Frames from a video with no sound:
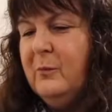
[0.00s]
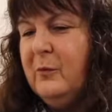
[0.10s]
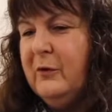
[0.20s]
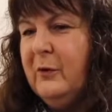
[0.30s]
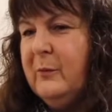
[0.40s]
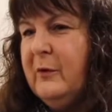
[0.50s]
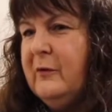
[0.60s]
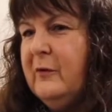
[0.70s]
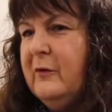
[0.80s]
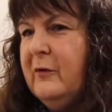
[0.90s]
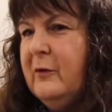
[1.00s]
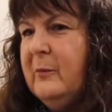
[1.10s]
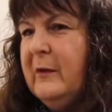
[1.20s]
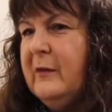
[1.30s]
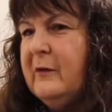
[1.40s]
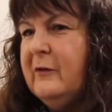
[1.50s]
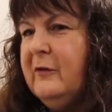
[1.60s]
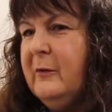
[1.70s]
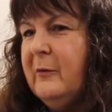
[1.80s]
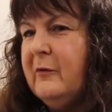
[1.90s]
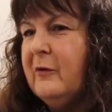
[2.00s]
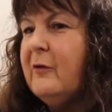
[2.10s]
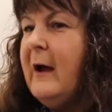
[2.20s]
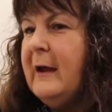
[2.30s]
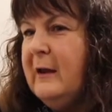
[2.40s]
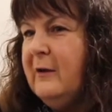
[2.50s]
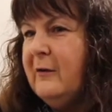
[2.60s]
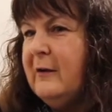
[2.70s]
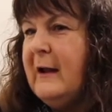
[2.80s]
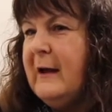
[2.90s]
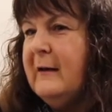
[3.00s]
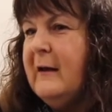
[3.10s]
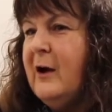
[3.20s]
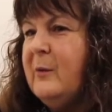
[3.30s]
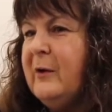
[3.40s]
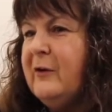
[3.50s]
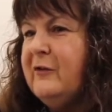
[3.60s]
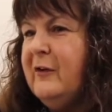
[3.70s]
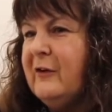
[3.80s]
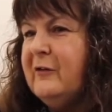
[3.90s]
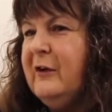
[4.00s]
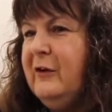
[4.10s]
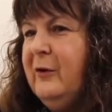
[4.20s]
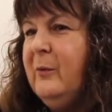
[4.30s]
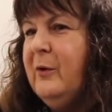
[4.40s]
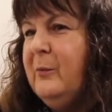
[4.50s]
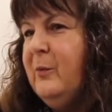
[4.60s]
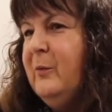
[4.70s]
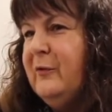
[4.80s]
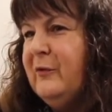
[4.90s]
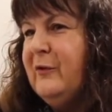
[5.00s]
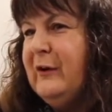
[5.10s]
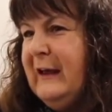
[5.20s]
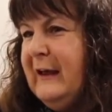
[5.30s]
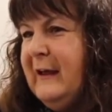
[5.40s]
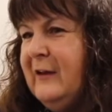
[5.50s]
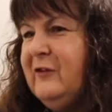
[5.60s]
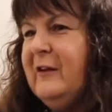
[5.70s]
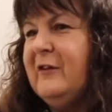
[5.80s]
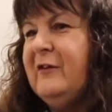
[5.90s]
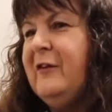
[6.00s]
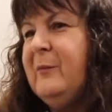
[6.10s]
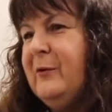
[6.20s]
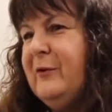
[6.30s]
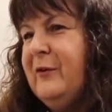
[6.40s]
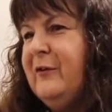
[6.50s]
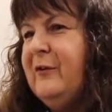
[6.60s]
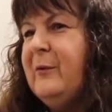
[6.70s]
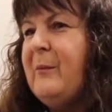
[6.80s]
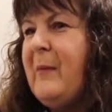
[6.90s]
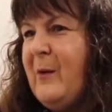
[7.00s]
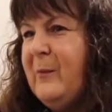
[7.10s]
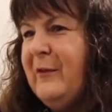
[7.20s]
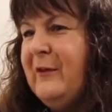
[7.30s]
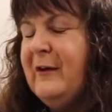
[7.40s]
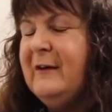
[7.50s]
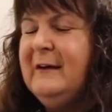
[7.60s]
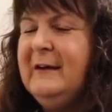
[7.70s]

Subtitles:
One young person told me that she wasn't crying on a night now because she actually knew her mum was okay. She'd actually spoken to her, met with her.